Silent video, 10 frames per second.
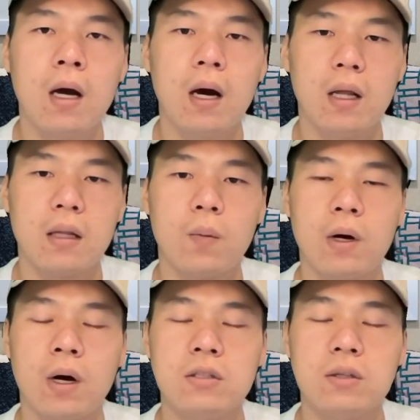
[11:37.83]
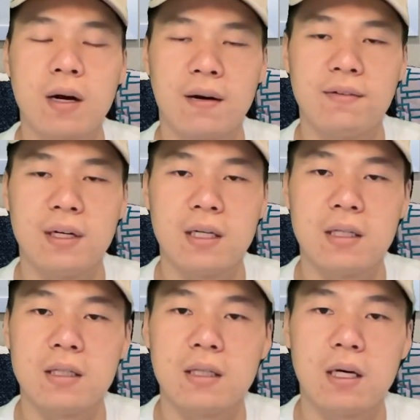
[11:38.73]
And uh, we also cover
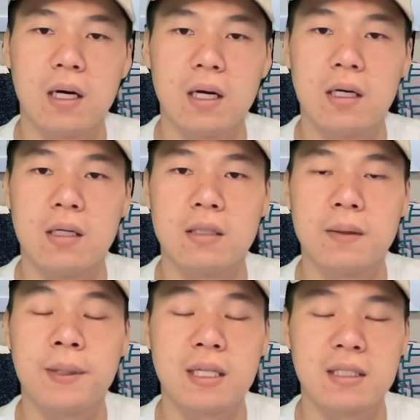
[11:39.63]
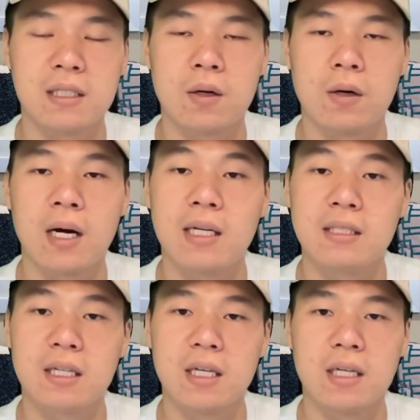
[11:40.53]
uh, dependency called
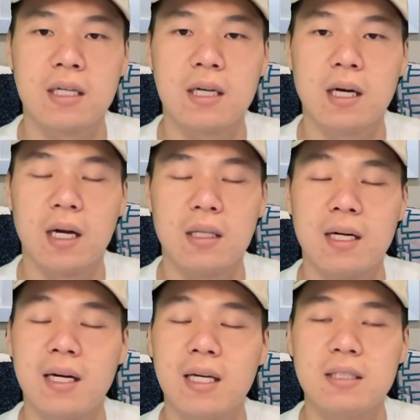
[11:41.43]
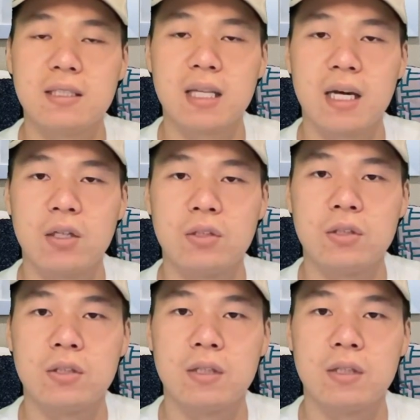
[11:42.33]
Husky and the lint-staged.